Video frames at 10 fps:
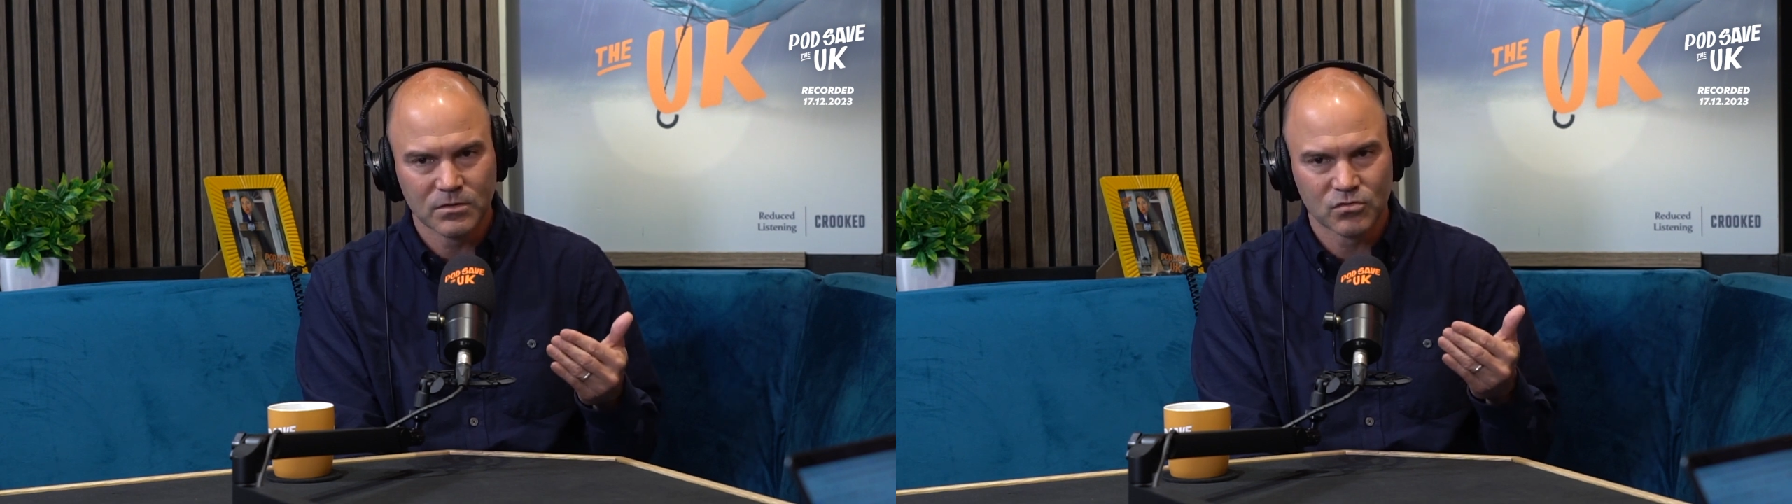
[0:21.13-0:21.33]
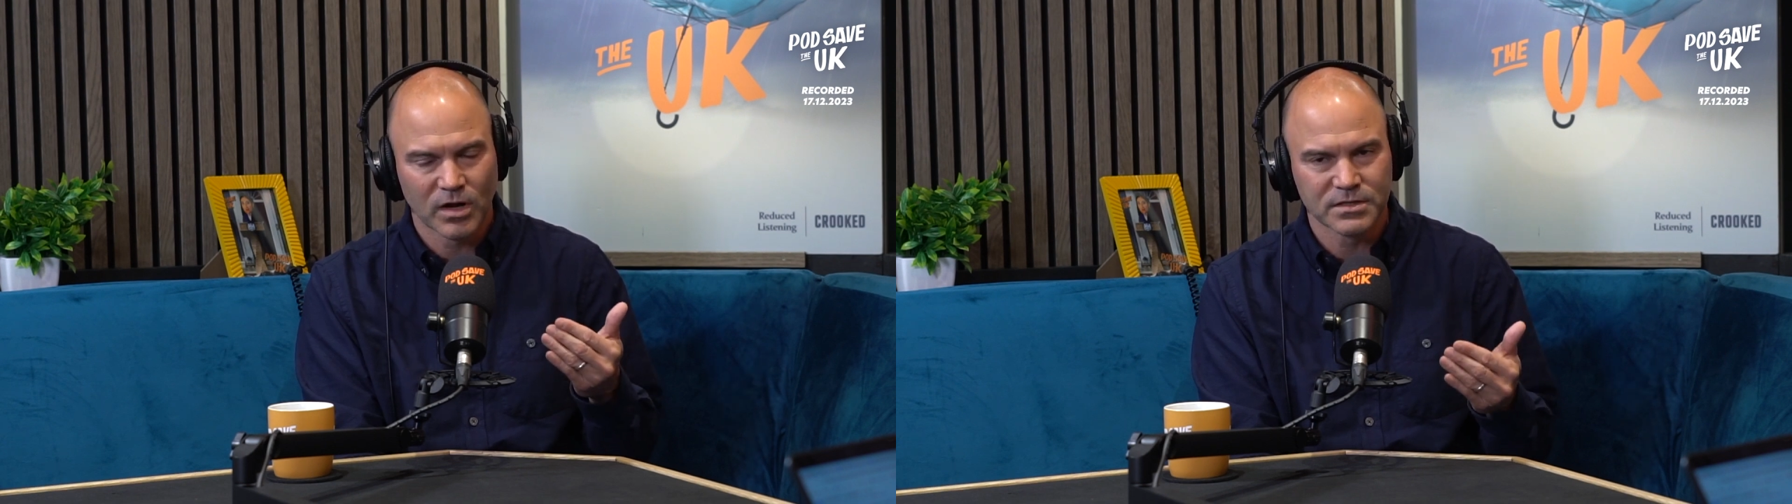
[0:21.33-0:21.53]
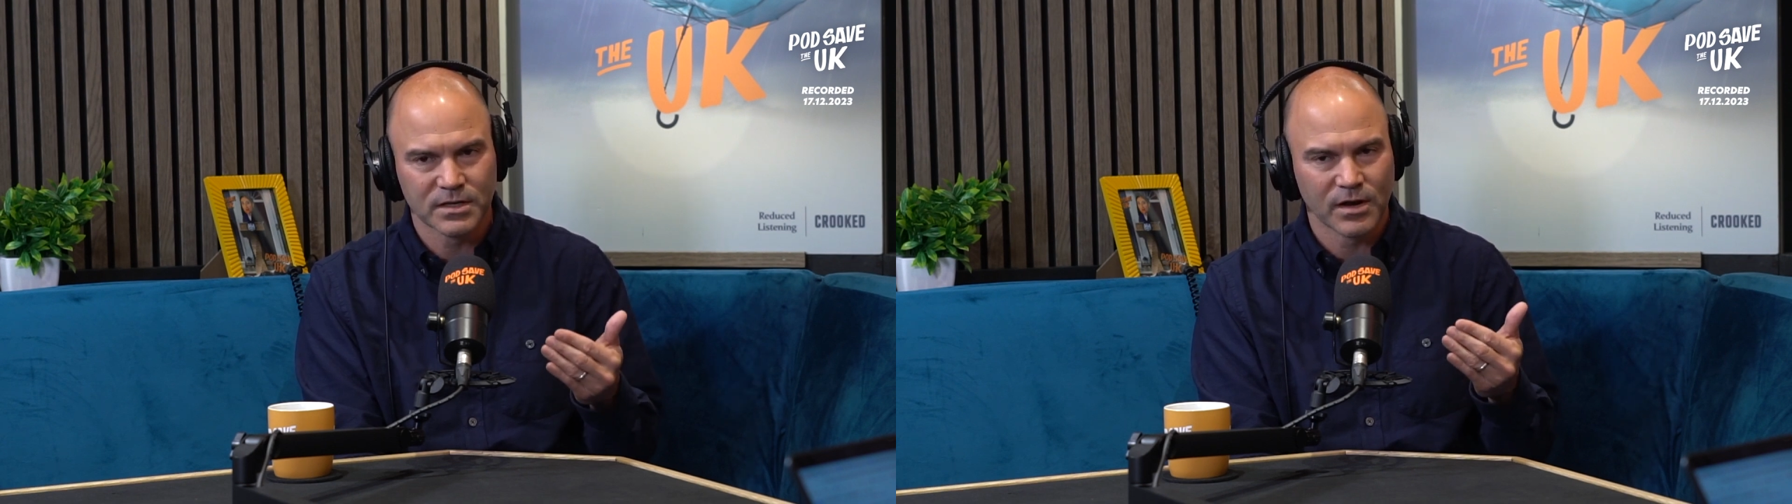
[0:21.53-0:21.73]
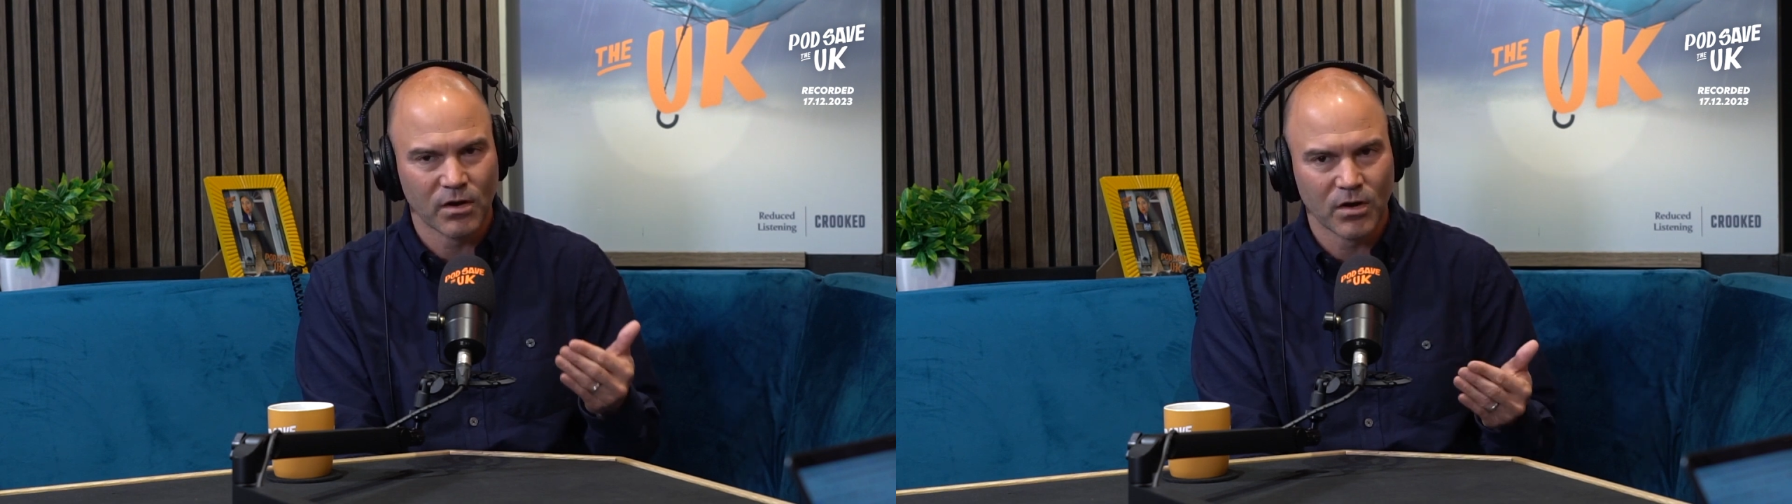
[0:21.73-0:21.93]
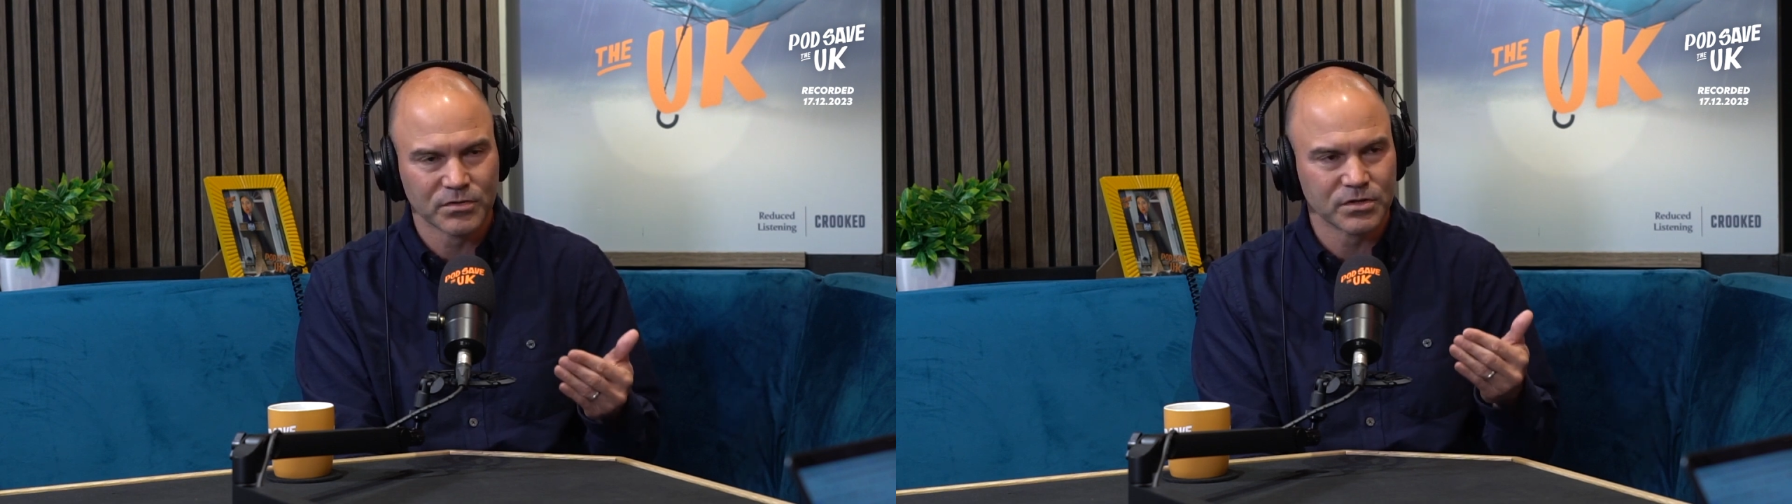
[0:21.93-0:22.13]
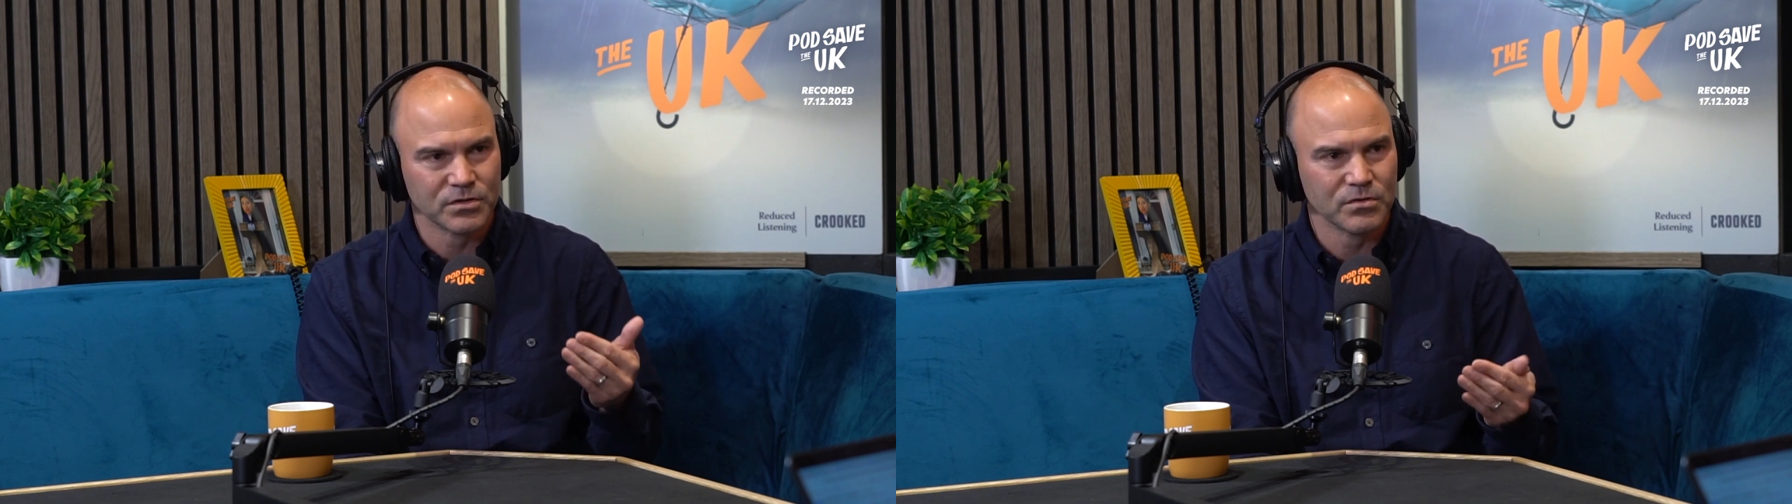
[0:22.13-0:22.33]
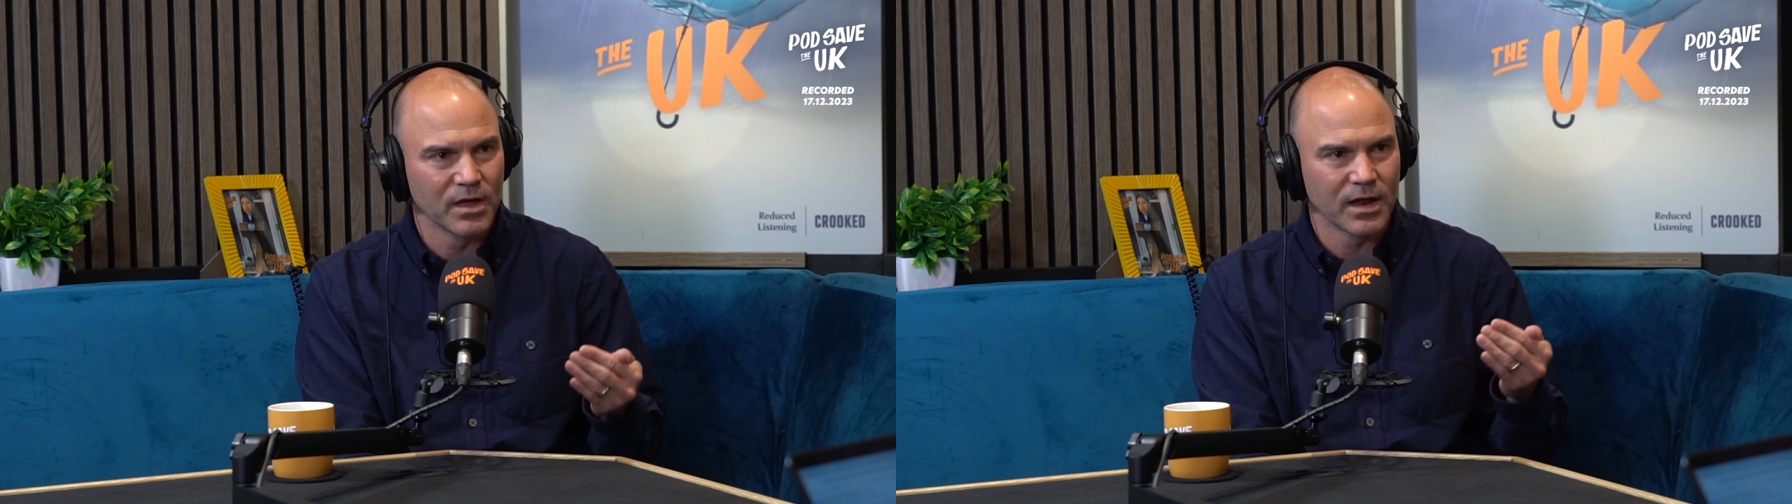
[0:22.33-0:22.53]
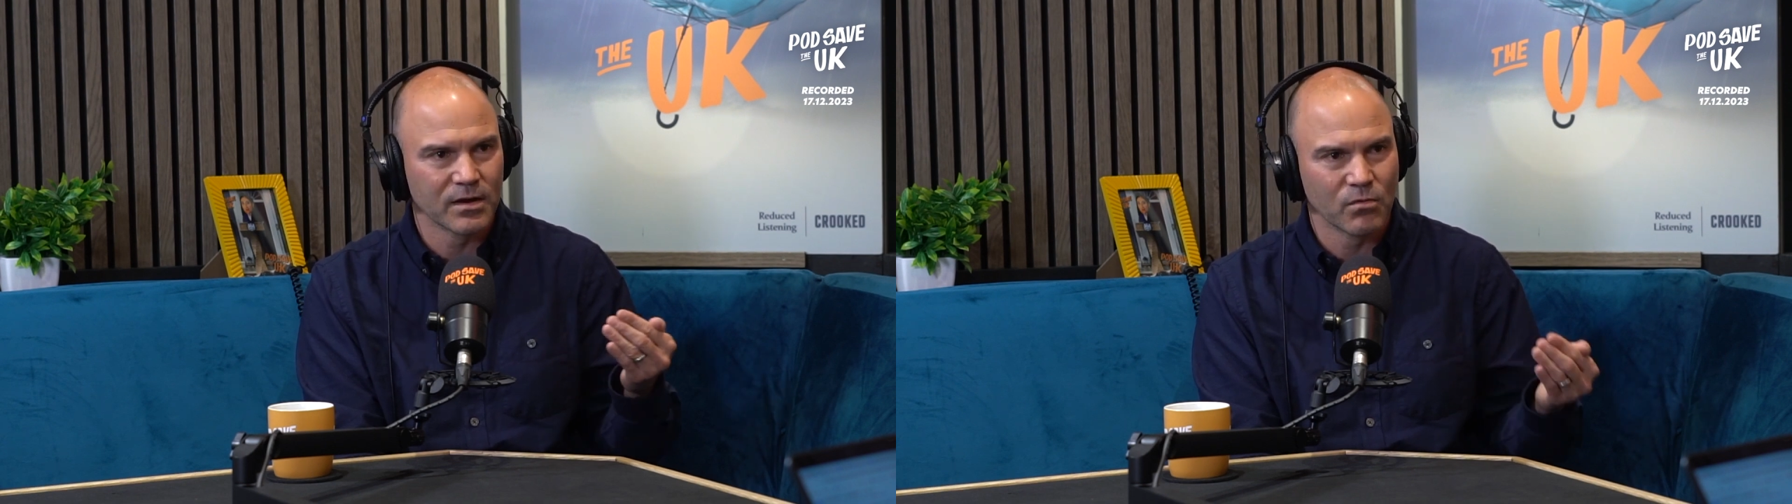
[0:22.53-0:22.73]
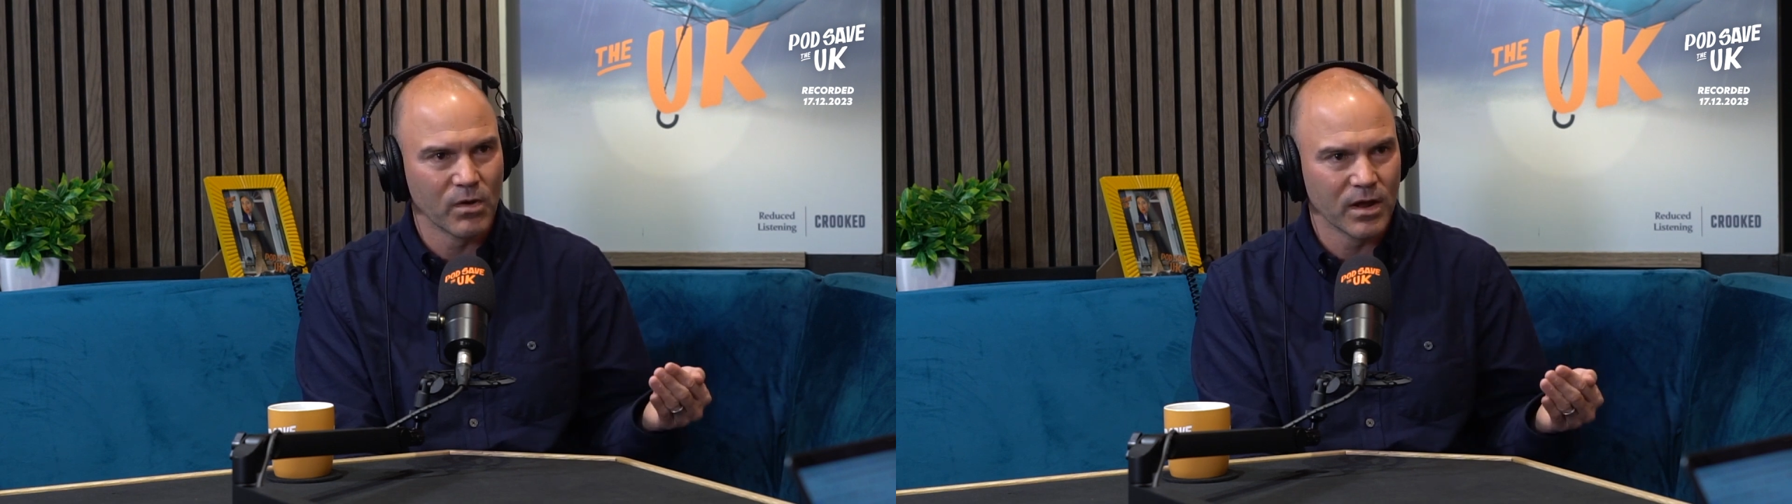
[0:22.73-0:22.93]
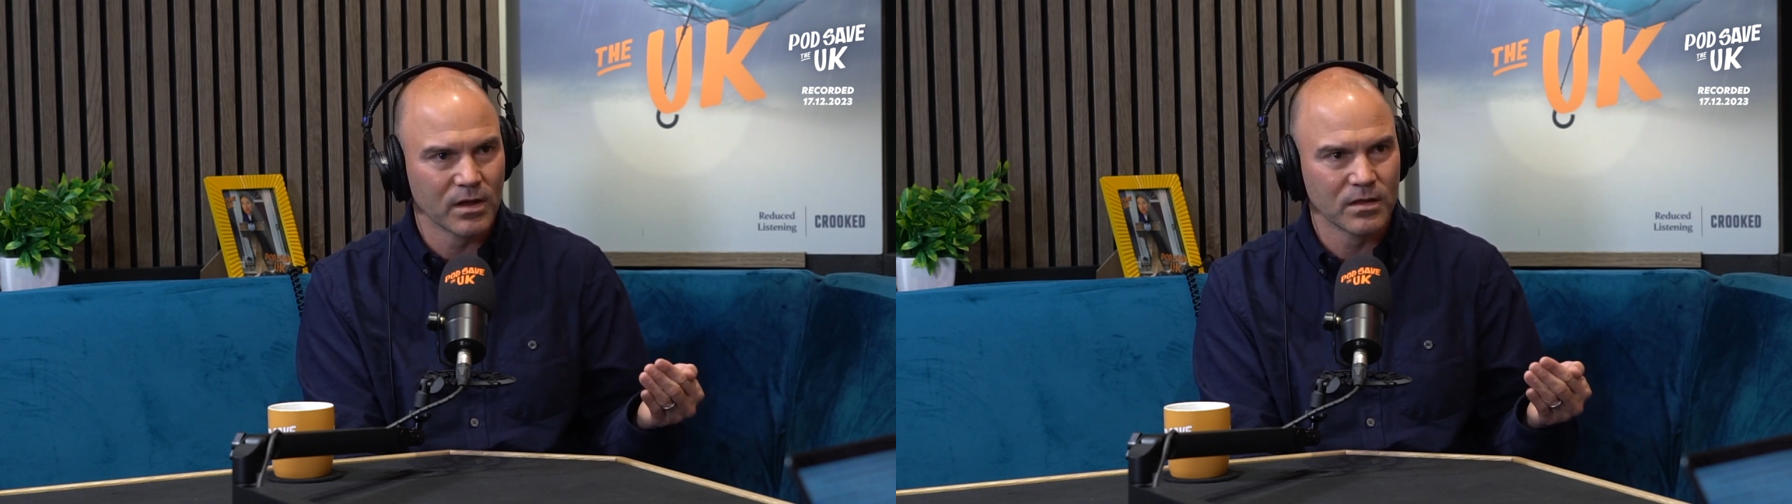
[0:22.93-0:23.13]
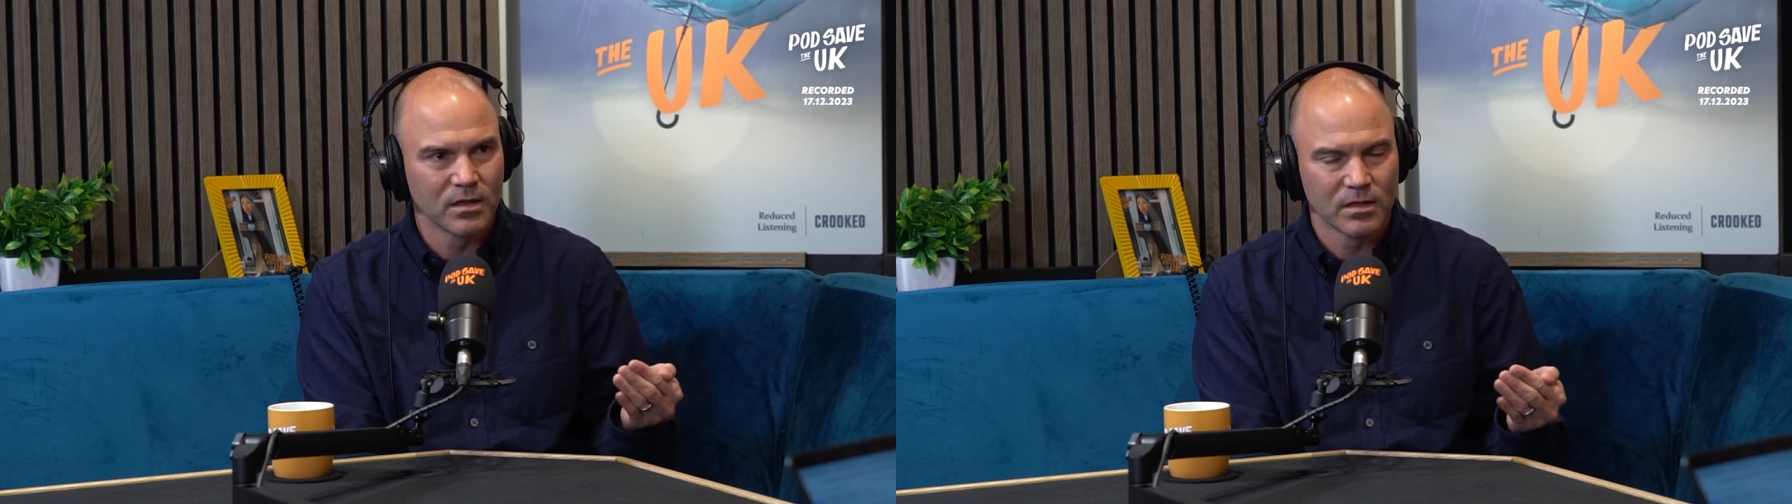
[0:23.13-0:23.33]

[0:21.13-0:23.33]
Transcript: trusted at all to do that in a way